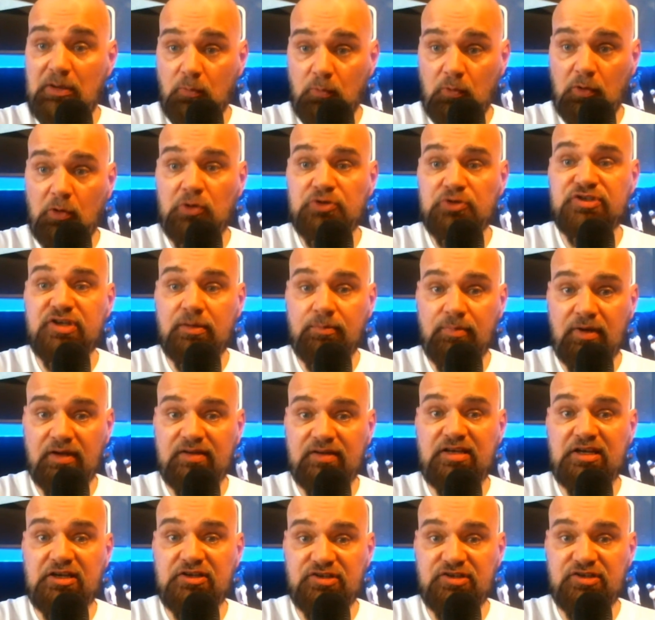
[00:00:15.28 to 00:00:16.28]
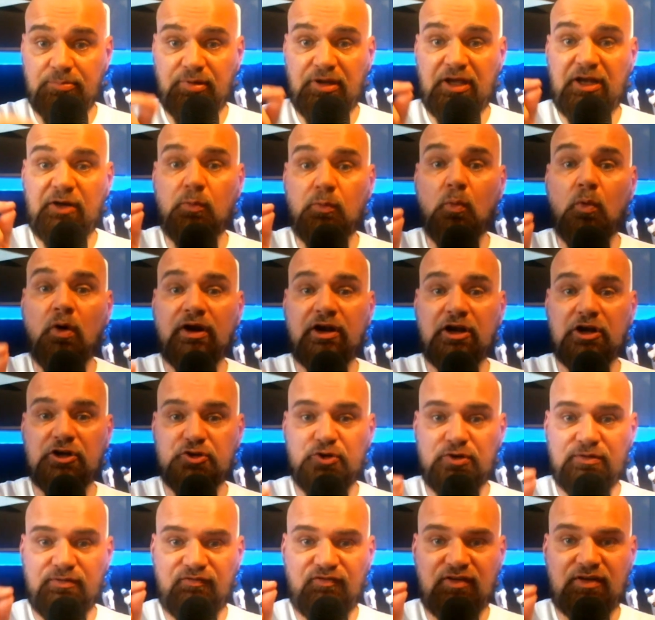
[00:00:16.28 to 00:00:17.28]
where Jose Bautista played
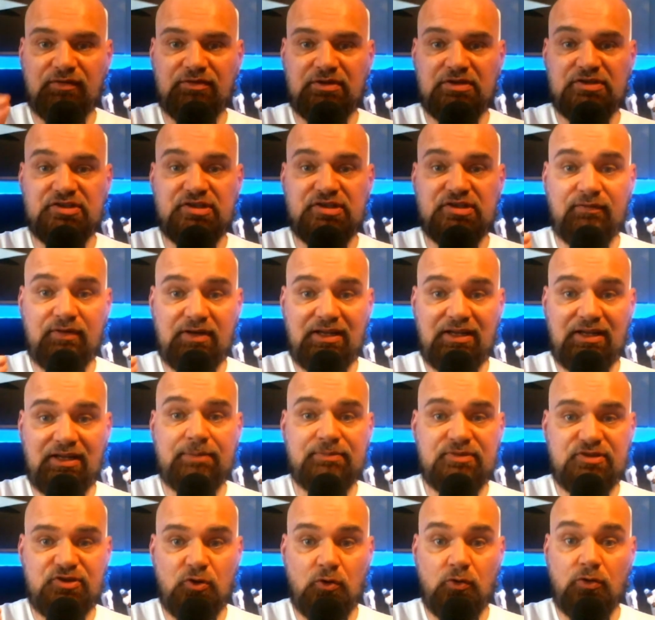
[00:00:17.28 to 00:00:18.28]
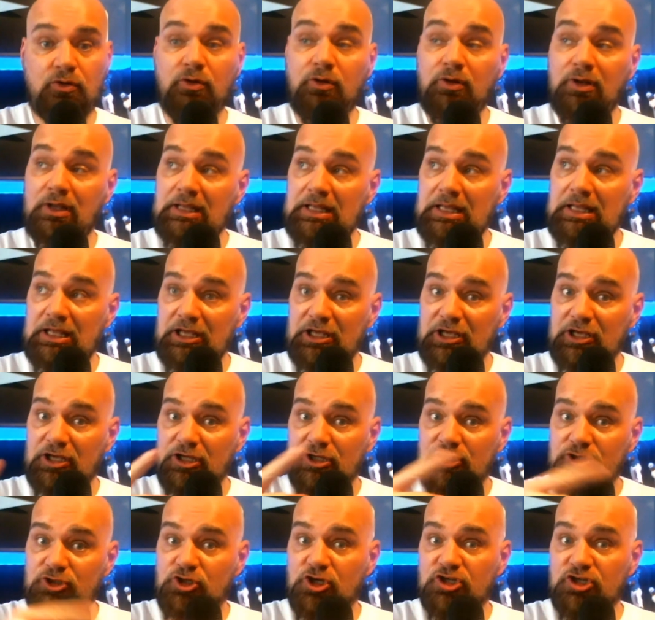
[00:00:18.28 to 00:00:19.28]
157 games total,
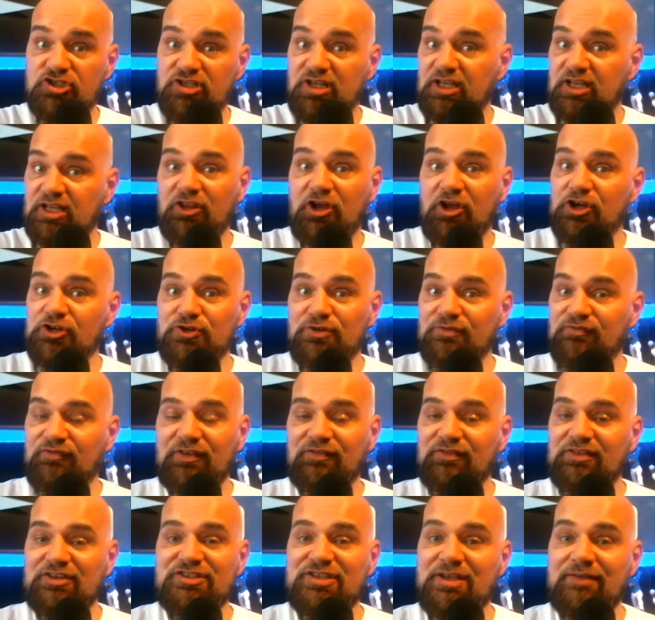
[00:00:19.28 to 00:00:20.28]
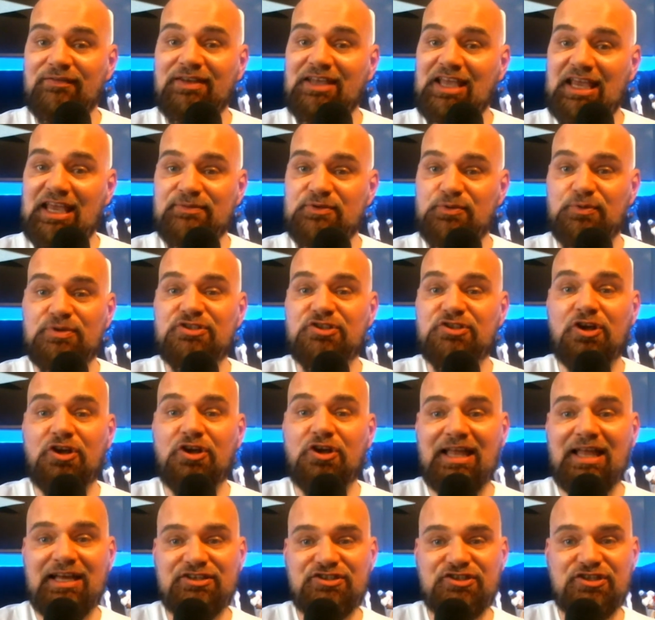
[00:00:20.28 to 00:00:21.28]
just like the 157 games we saw
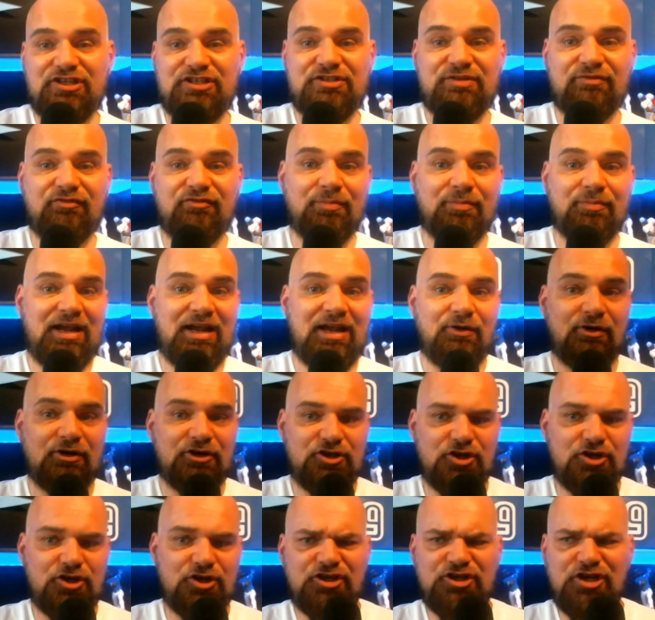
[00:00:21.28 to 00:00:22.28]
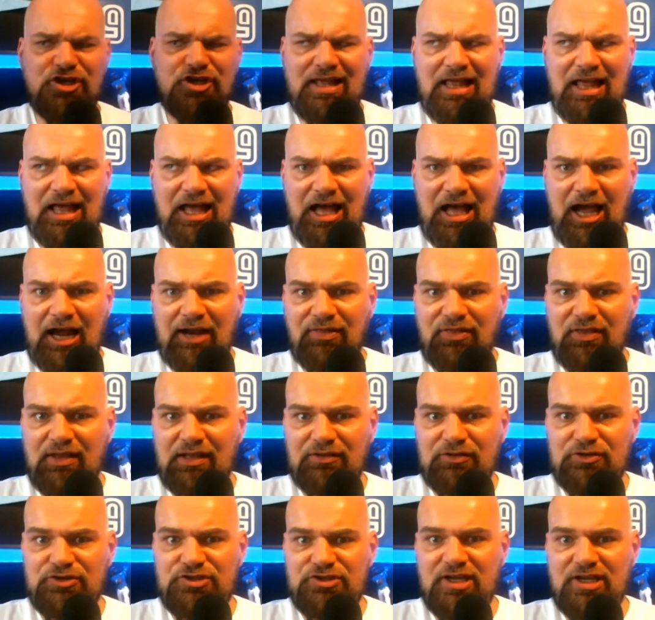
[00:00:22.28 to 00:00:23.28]
last season from Aaron Judge. I
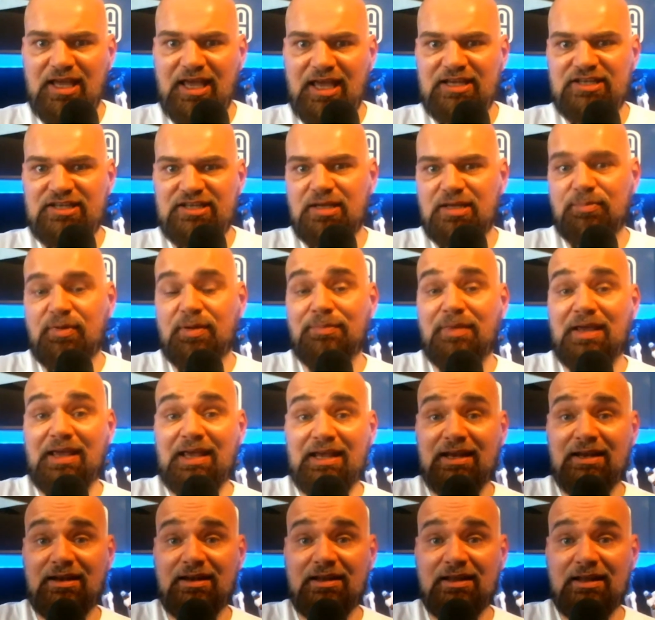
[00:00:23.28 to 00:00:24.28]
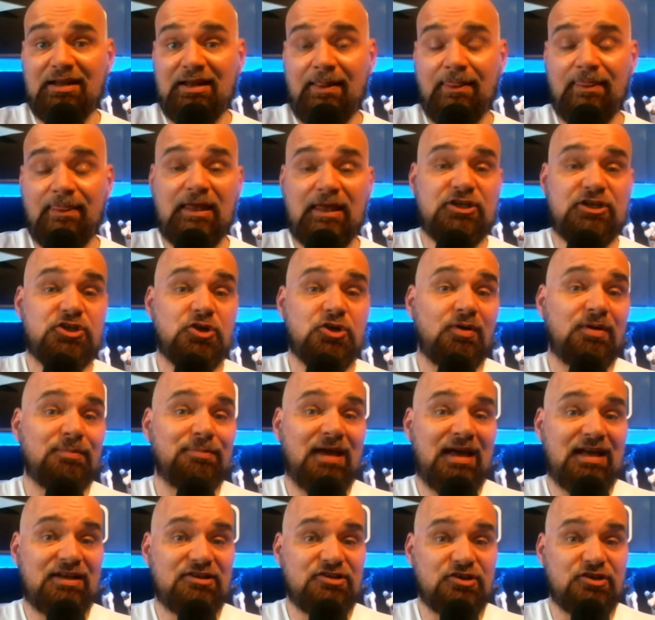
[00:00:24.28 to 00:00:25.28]
think there's a case to be made that Joey
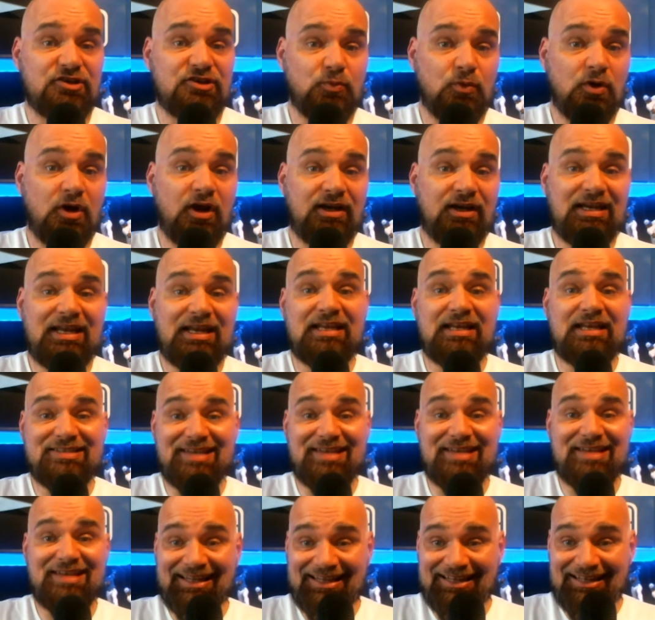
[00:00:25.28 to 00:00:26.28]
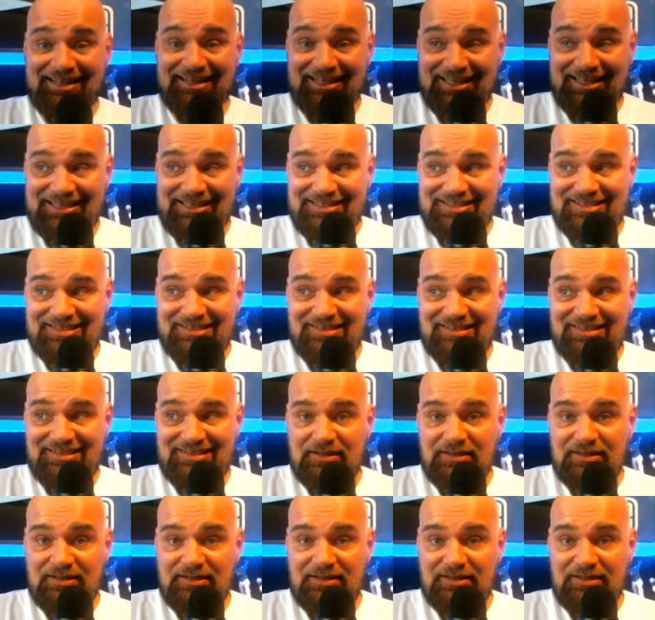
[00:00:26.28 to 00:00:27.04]
Bats' run is at least